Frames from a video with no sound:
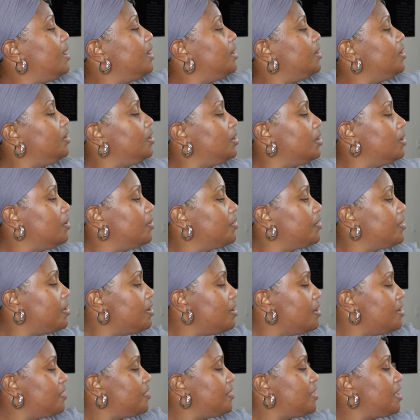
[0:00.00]
you know,
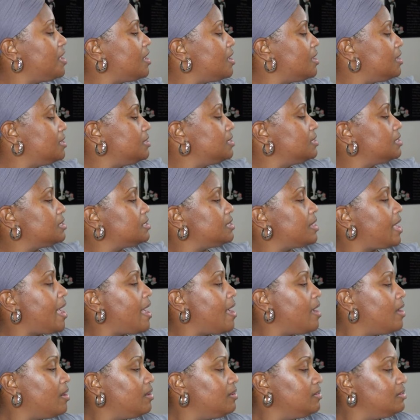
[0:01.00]
there are things
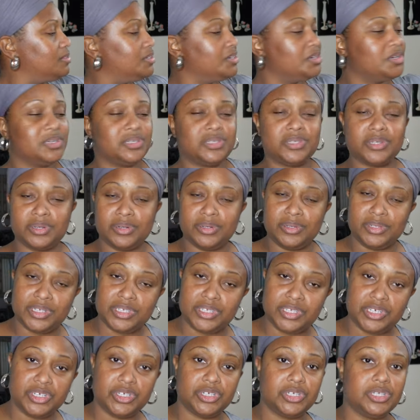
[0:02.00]
that there are certain
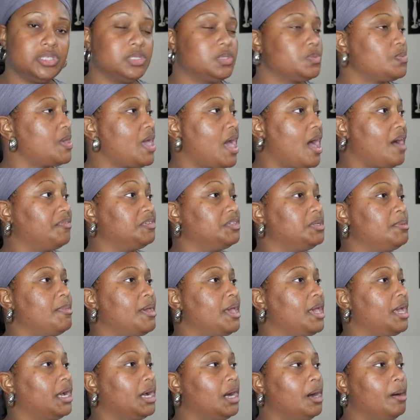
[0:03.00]
decisions we have to
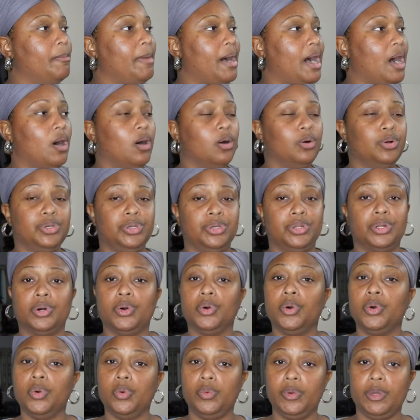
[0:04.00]
make about, you know,
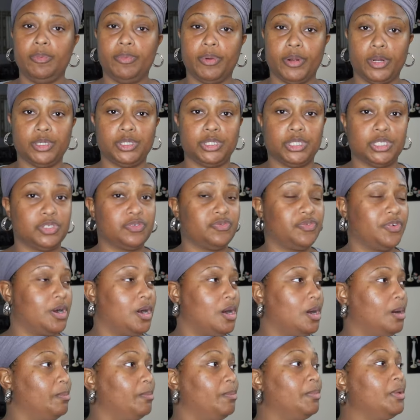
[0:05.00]
who we purchase
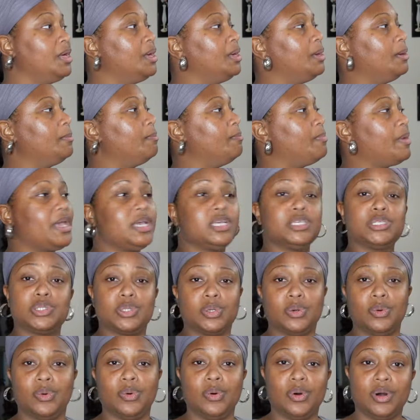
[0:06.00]
from based
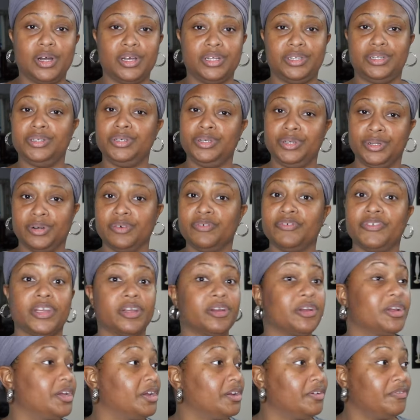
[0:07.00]
on, you know,
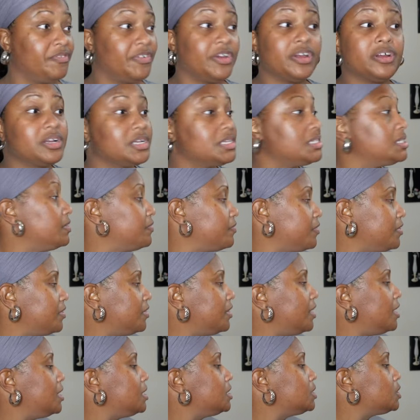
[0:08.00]
very various different
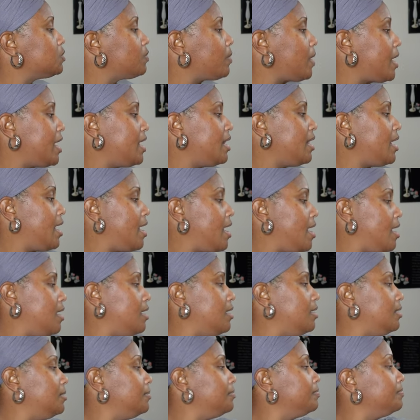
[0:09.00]
things, right?
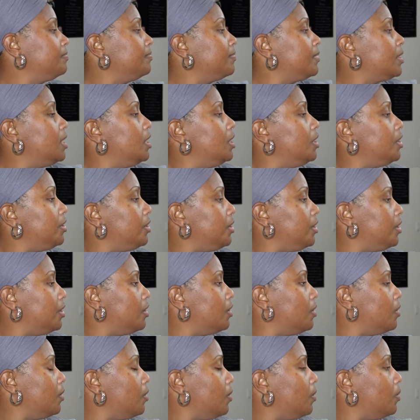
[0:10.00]
And, you
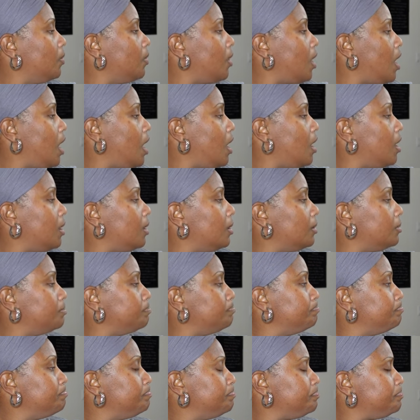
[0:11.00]
know,
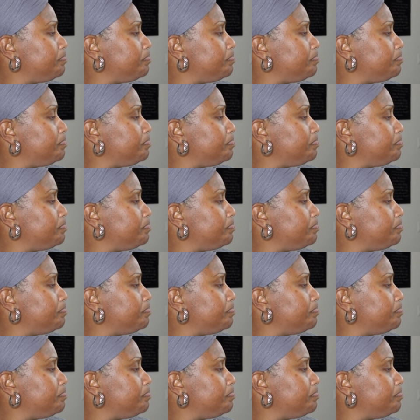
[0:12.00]
um,